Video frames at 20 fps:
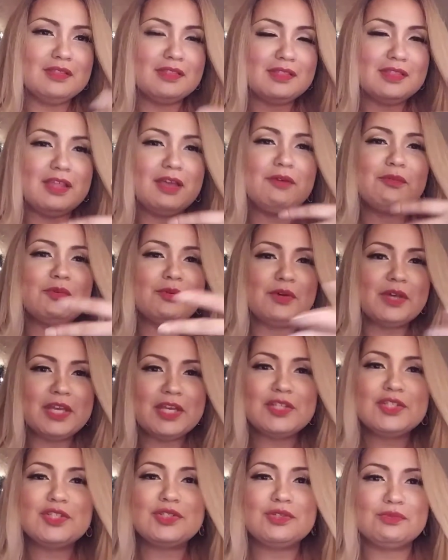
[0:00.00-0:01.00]
they will
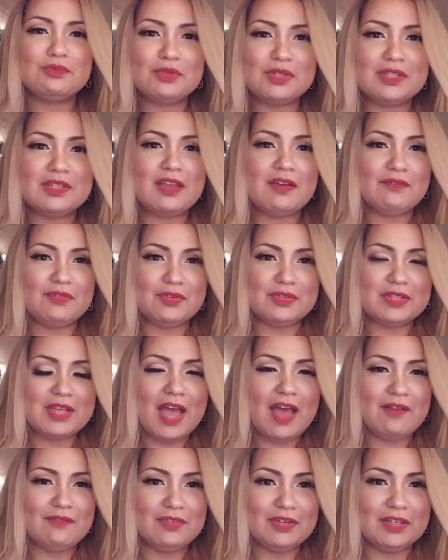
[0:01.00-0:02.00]
hit you with devil's
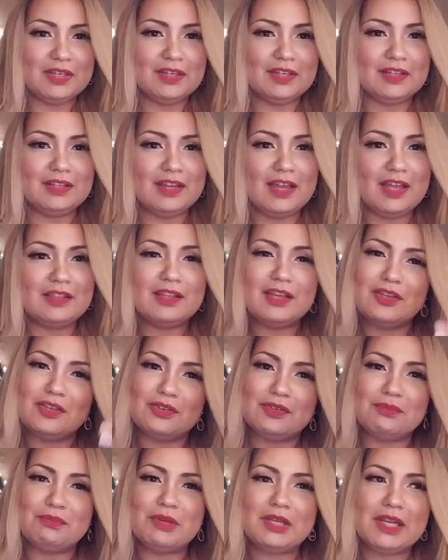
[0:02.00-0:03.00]
advocate and then
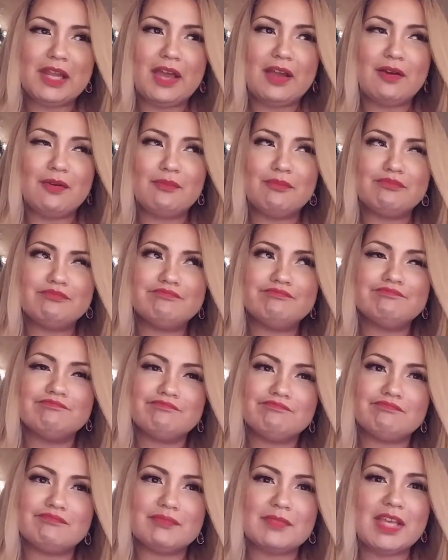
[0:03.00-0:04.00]
you'll be like
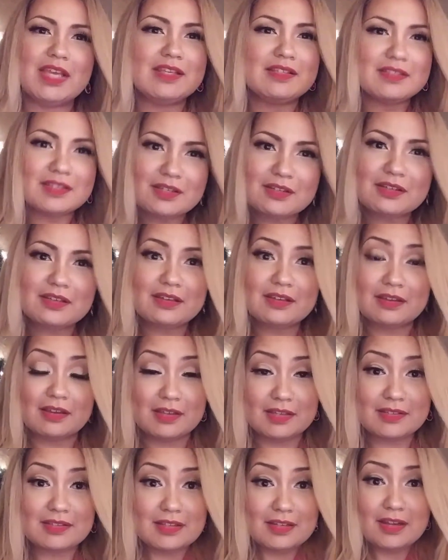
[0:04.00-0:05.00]
hmm is it
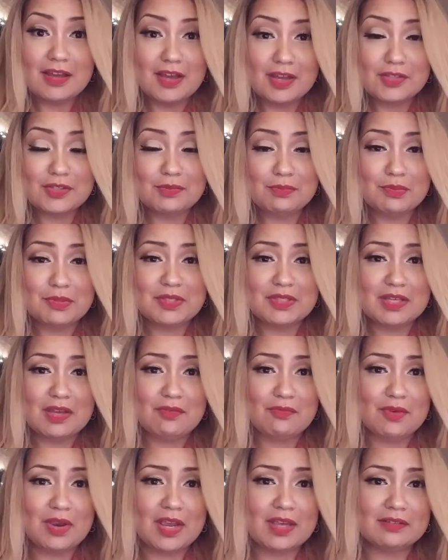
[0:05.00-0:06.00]
is it
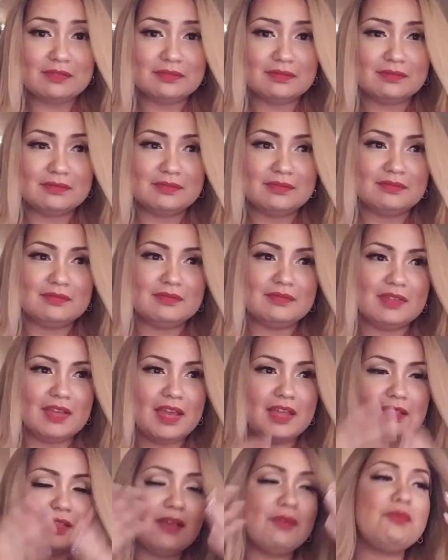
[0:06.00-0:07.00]
100% right
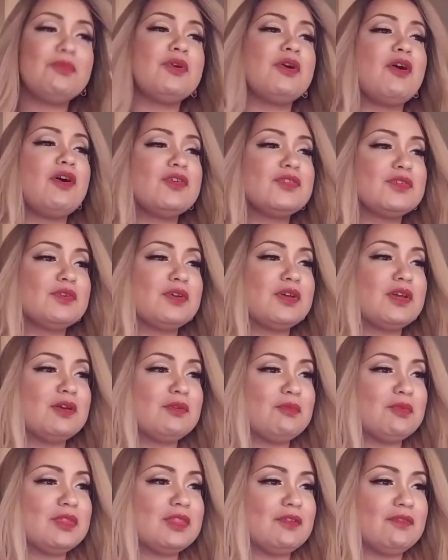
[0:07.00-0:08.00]
and then we're also
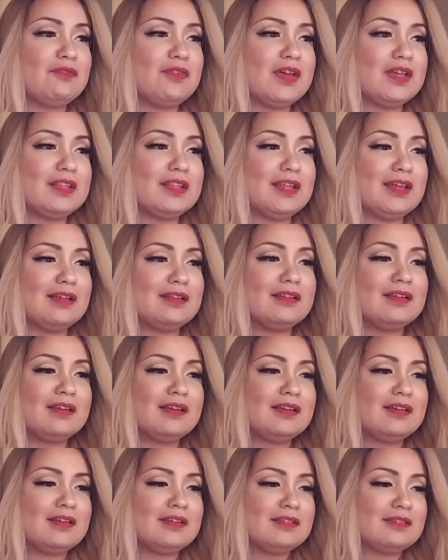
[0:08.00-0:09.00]
hit with the fact that,
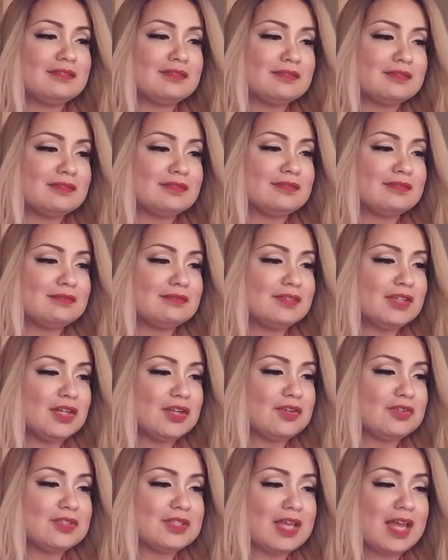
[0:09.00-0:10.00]
you
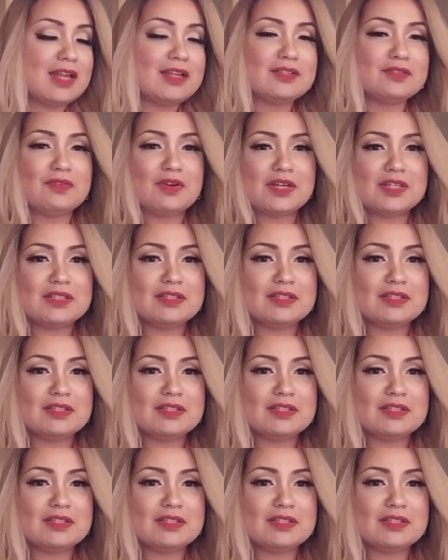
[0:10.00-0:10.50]
know, Danny's very